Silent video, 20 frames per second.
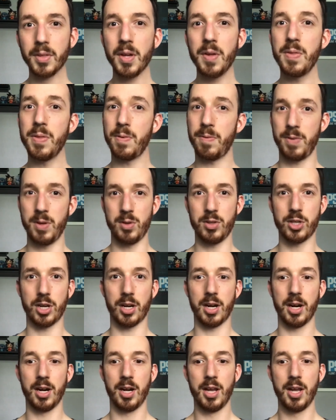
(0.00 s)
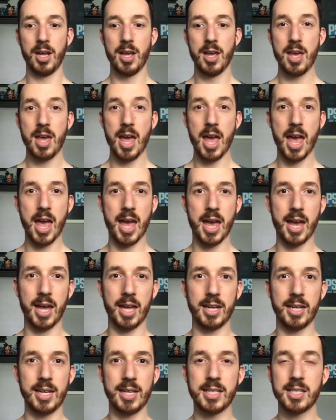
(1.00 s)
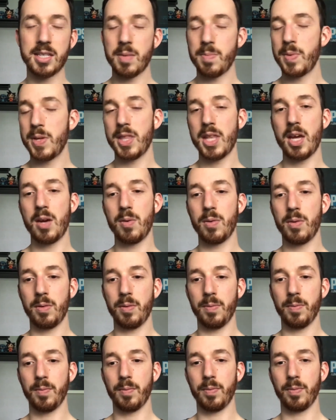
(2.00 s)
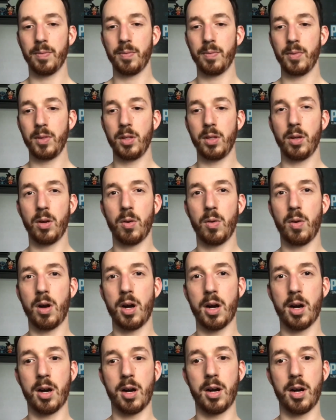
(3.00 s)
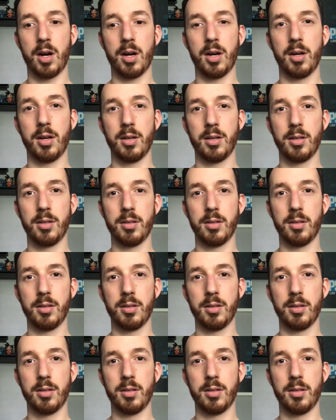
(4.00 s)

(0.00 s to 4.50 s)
the future. And it's something that, you know, our